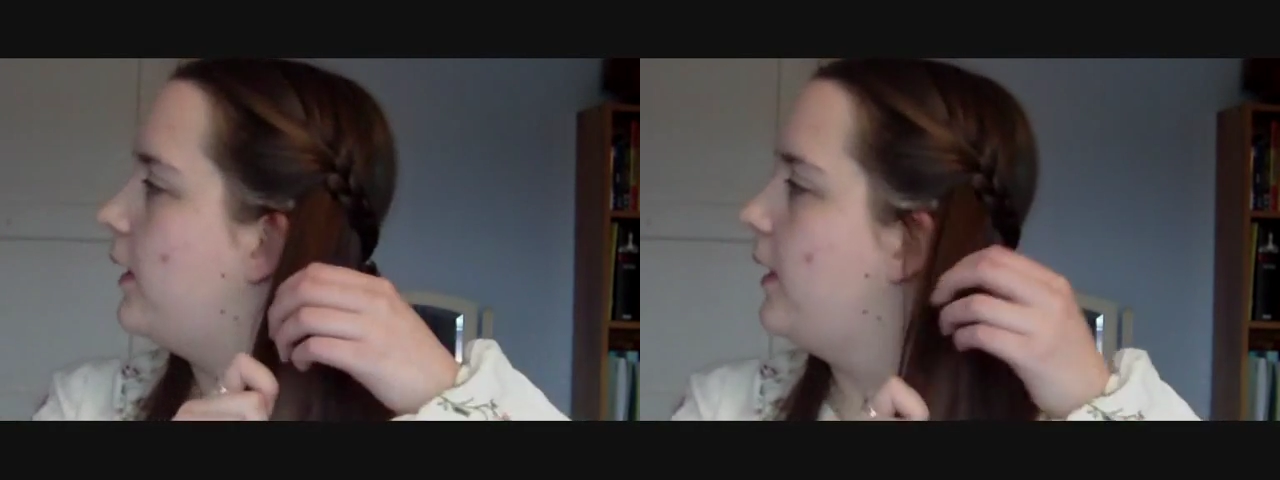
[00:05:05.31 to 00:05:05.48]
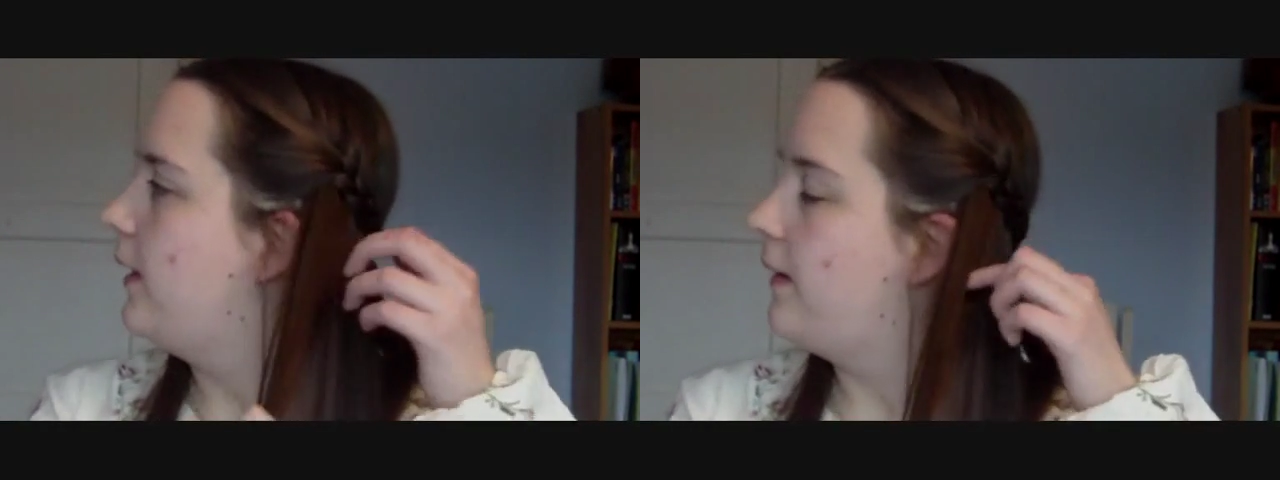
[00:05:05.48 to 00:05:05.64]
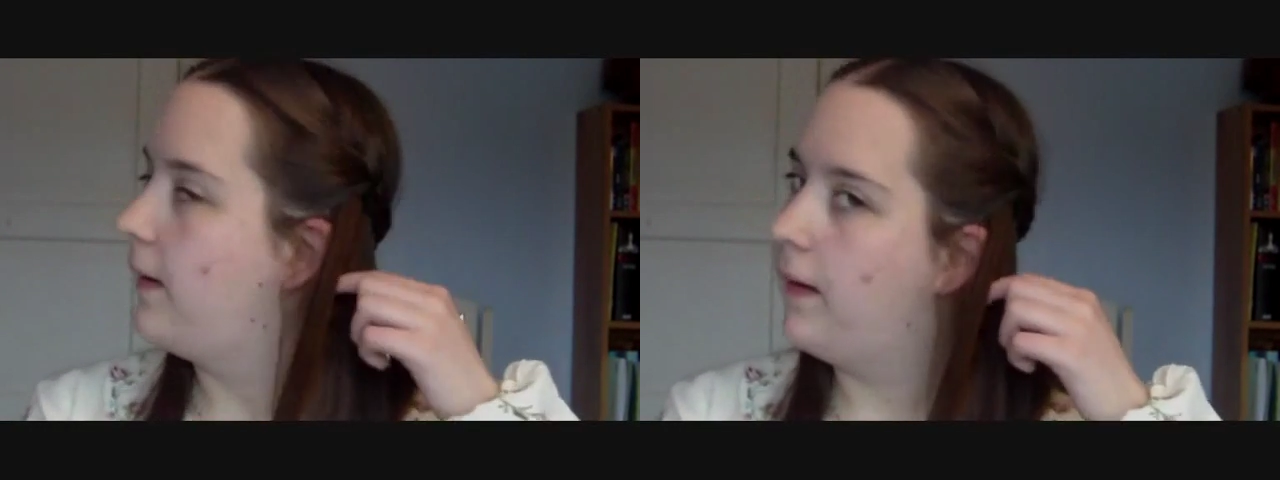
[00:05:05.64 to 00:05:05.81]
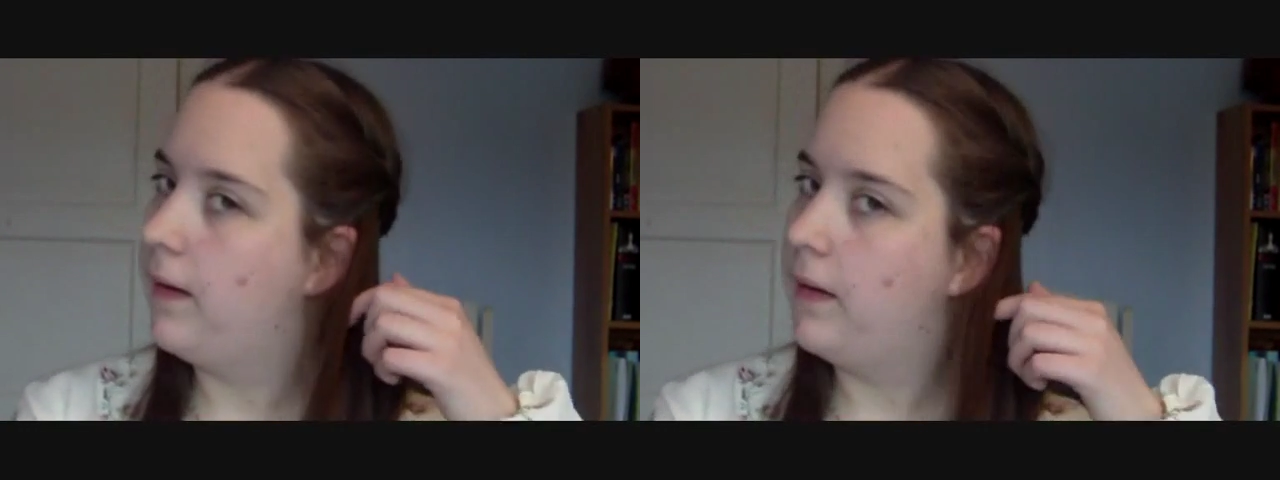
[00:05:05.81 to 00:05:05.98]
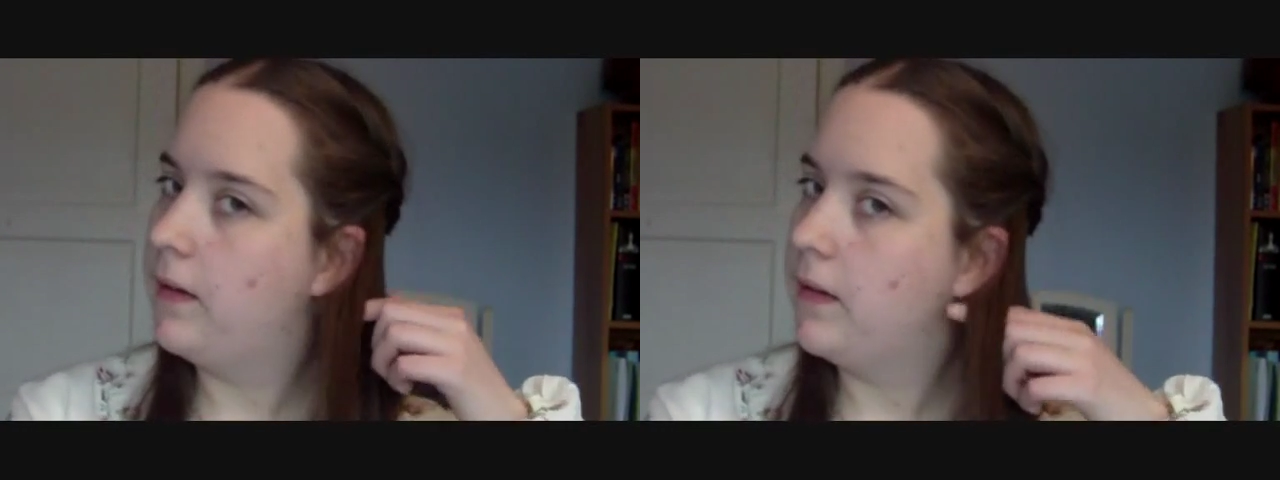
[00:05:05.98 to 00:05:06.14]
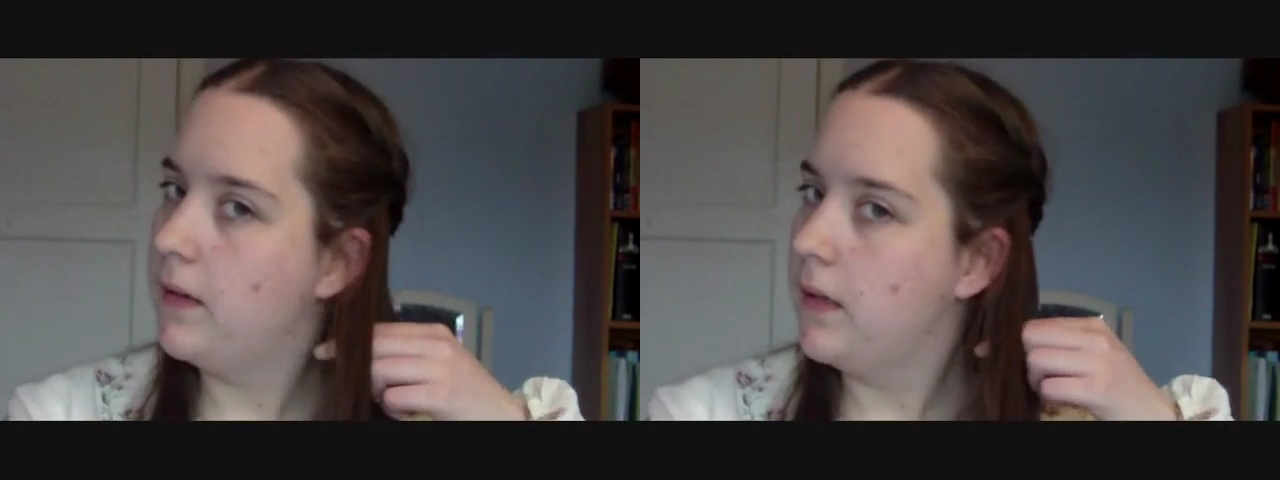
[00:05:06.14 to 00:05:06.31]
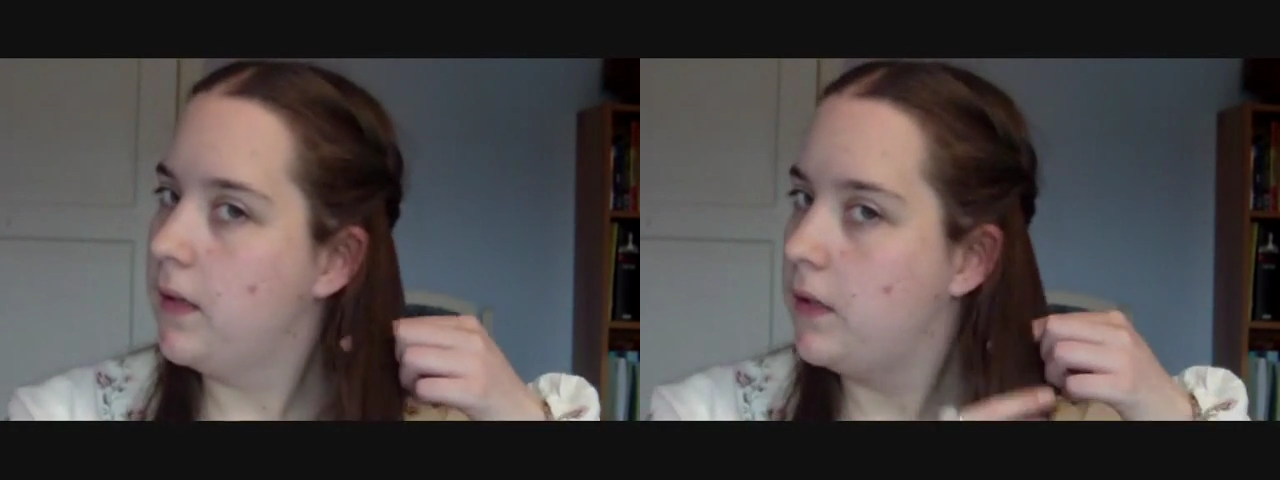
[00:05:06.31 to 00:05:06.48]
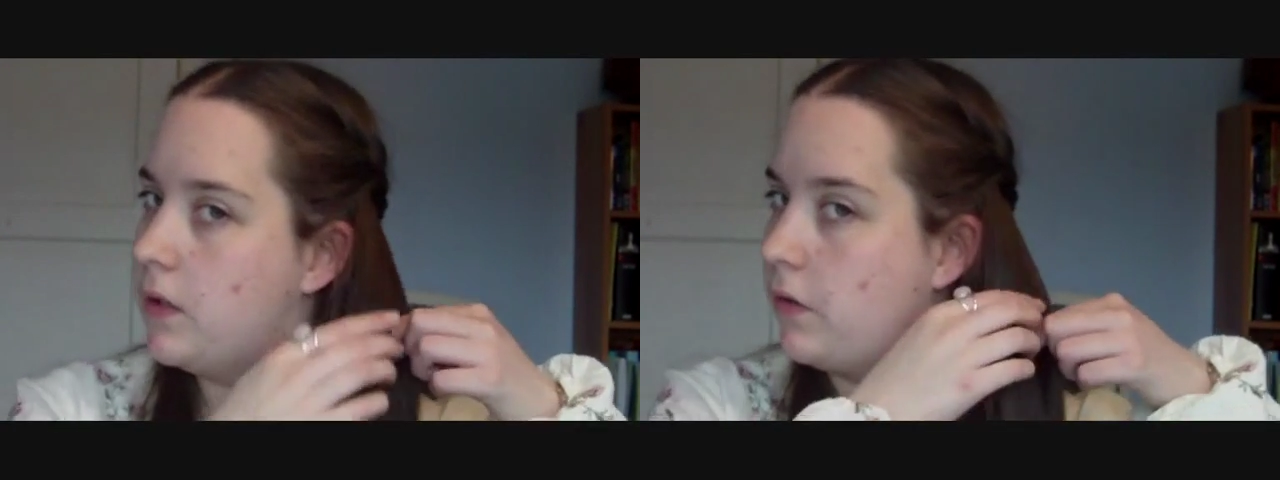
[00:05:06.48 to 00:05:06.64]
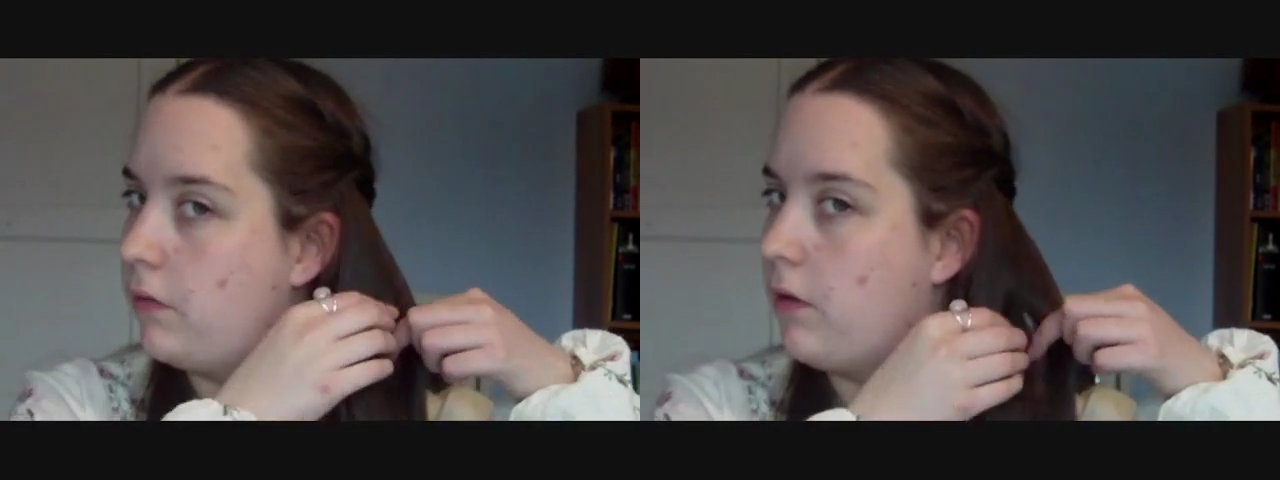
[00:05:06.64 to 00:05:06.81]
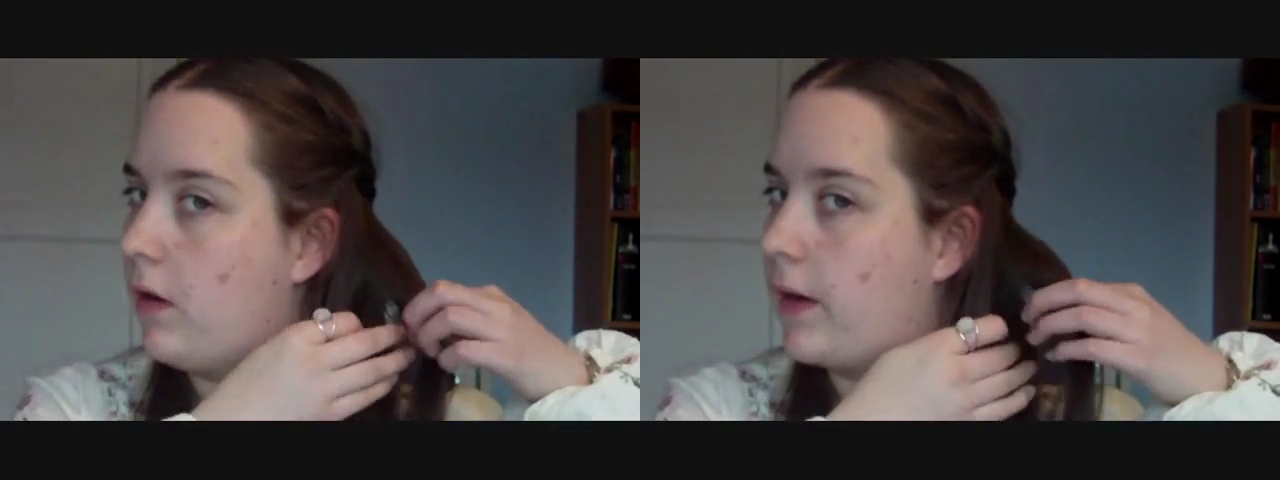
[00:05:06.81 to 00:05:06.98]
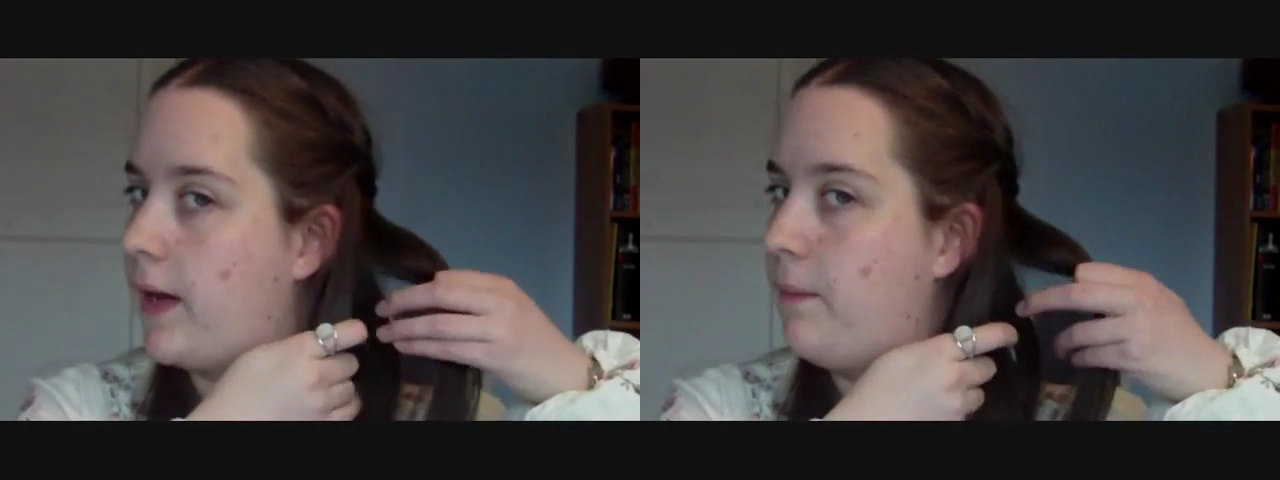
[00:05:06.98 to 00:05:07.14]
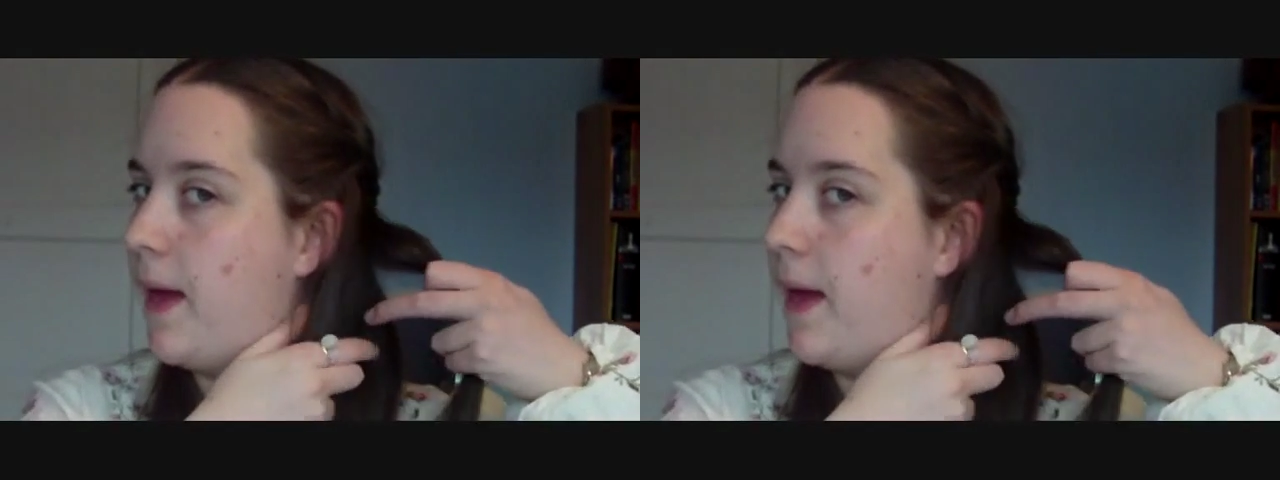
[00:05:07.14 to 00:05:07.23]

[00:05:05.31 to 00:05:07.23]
the Dothraki